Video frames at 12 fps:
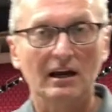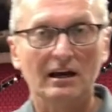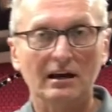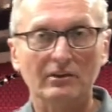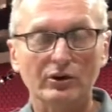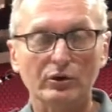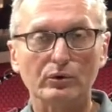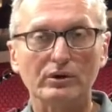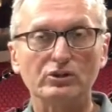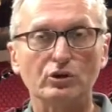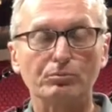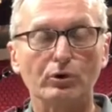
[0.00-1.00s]
that are
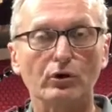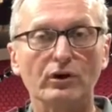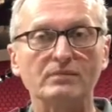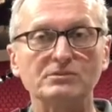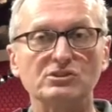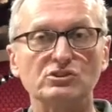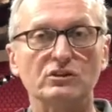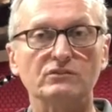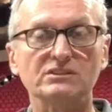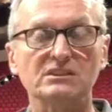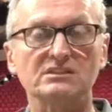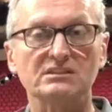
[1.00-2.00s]
in your programs and
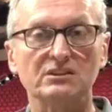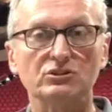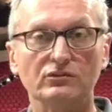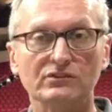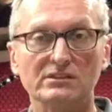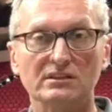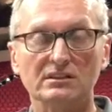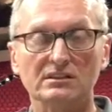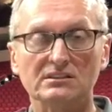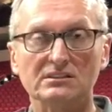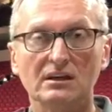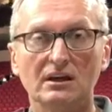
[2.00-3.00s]
services and in your
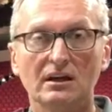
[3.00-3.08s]
facilities.